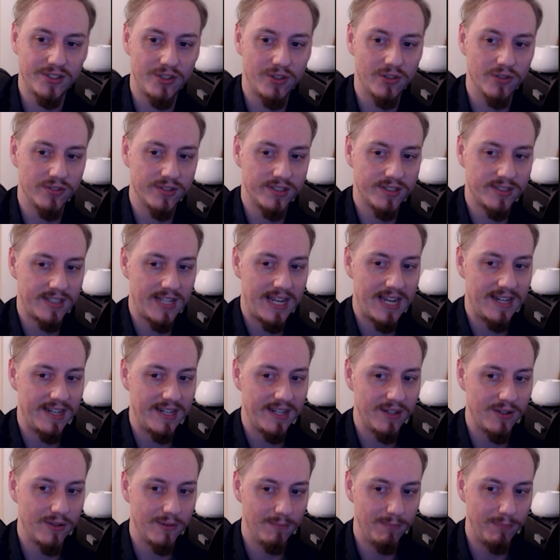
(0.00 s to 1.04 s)
You're
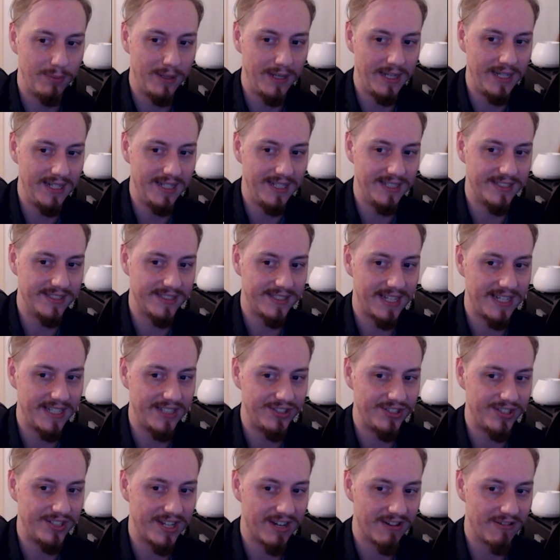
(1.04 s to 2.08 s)
standing completely
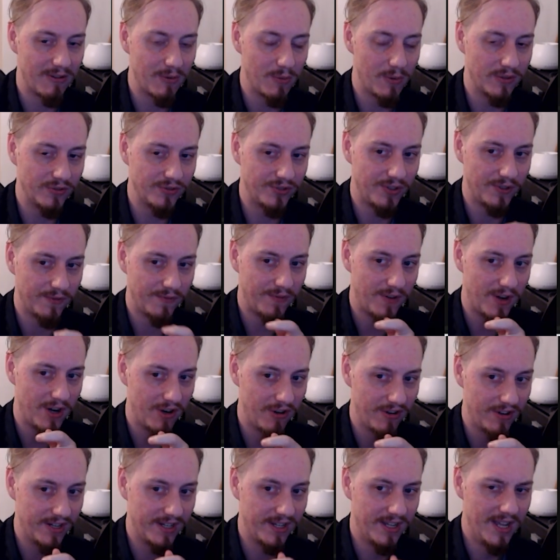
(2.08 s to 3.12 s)
stationary whilst you're
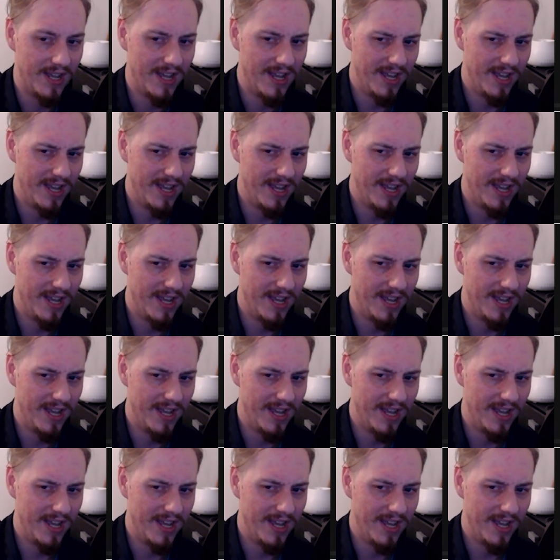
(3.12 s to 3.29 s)
firing.